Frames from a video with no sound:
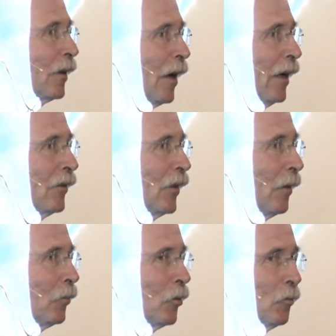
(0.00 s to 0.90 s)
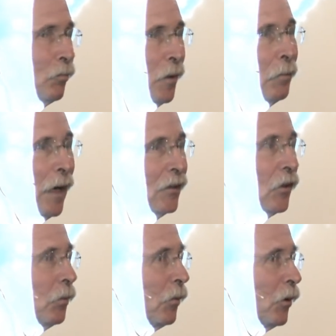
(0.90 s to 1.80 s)
the concept, it might
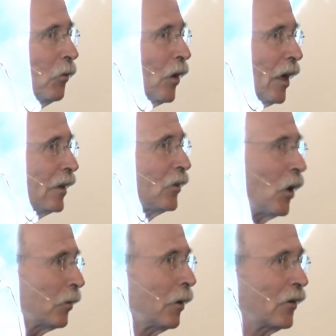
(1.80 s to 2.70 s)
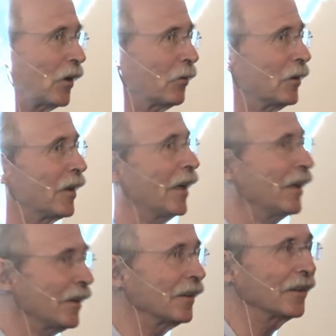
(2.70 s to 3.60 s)
just be proof that I can talk myself into
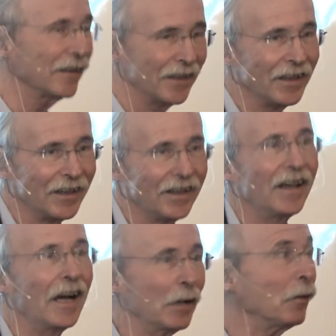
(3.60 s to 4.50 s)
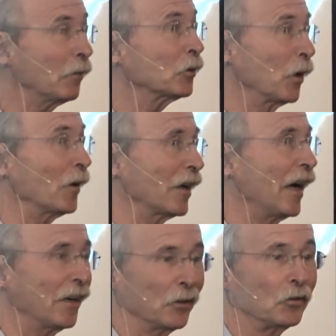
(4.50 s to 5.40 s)
anything. I am, after all, the
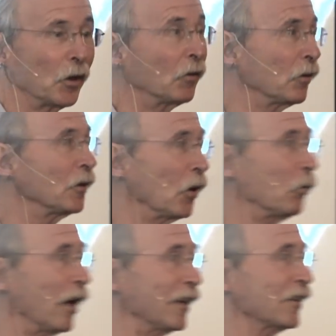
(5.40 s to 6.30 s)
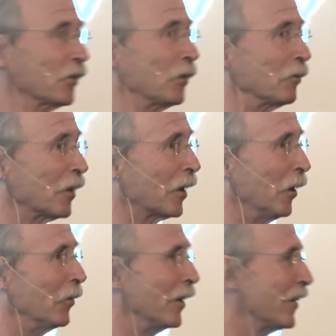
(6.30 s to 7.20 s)
guy who drove with no brakes from
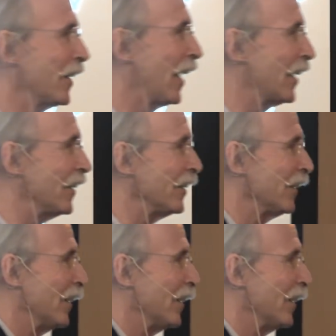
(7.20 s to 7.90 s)
Tacoma to Seattle.